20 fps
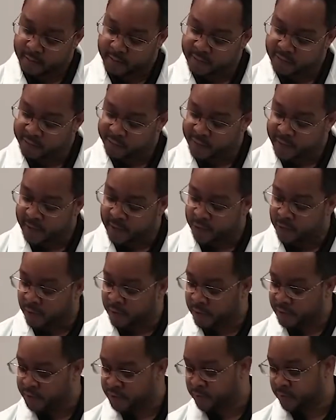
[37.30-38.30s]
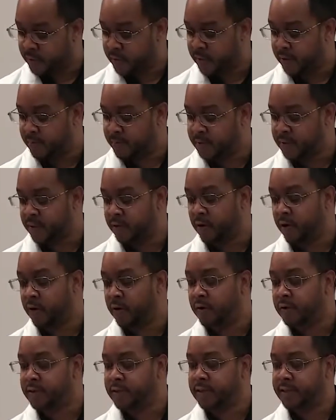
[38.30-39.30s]
This vial also comes in an
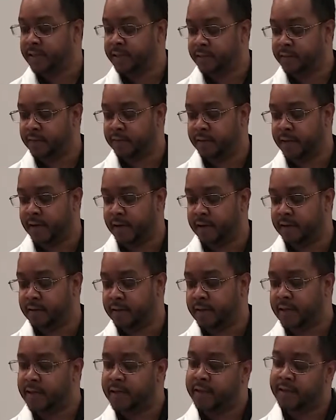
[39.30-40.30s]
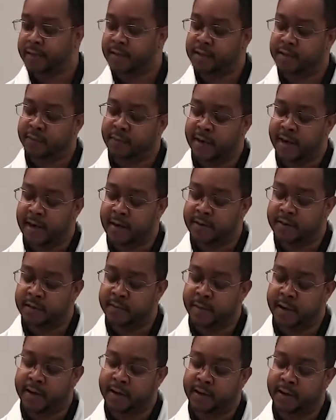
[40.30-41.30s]
all-steel vial. This vial
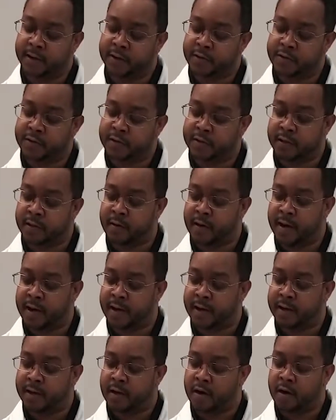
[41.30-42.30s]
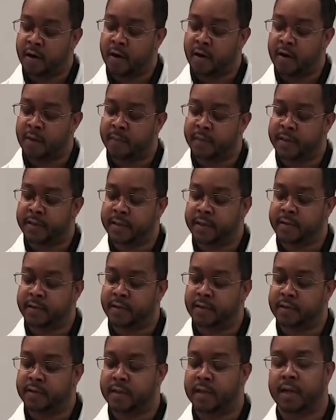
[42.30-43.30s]
is mainly used to grind hard
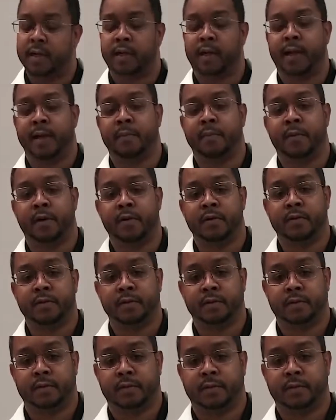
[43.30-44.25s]
materials like bone.